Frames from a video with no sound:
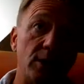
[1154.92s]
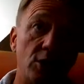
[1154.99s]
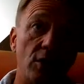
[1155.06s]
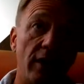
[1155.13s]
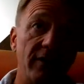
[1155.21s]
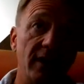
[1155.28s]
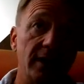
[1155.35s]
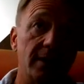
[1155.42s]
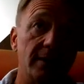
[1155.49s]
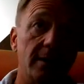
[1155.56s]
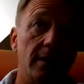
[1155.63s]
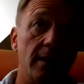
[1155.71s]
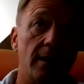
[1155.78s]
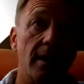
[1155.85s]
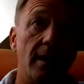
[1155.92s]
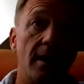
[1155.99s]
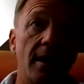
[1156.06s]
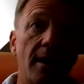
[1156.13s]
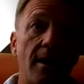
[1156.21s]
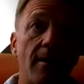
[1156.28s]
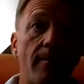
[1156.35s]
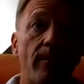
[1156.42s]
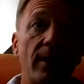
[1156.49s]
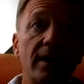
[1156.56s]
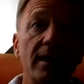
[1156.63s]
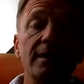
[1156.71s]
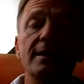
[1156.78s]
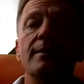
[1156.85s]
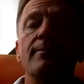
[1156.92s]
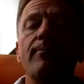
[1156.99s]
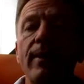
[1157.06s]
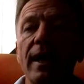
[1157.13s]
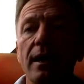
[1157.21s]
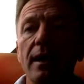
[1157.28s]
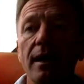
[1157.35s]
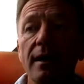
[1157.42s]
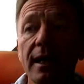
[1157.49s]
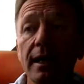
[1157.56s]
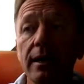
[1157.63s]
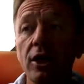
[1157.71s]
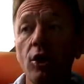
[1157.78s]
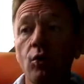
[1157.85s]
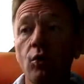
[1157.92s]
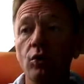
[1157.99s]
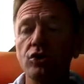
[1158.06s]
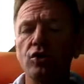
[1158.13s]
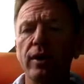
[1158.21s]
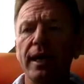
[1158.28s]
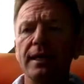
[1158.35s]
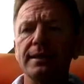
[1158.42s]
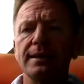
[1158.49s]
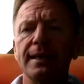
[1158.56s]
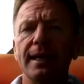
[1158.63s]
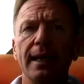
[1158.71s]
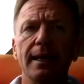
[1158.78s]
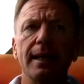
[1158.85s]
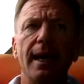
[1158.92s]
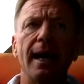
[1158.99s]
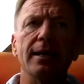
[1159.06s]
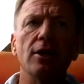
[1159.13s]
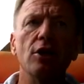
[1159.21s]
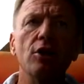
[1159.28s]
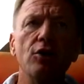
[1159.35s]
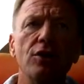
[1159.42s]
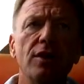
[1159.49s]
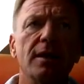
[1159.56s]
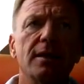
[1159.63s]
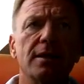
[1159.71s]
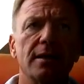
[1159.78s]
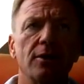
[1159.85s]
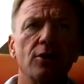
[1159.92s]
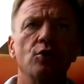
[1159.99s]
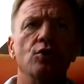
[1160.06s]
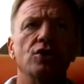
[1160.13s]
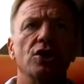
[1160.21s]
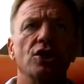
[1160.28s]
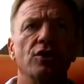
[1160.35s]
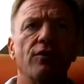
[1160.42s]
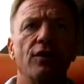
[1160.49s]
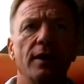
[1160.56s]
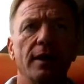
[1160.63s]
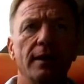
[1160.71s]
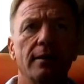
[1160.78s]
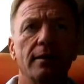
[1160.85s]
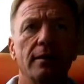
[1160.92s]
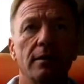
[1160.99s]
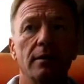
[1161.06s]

service. But in parallel, they also can sell the analytics usage for it.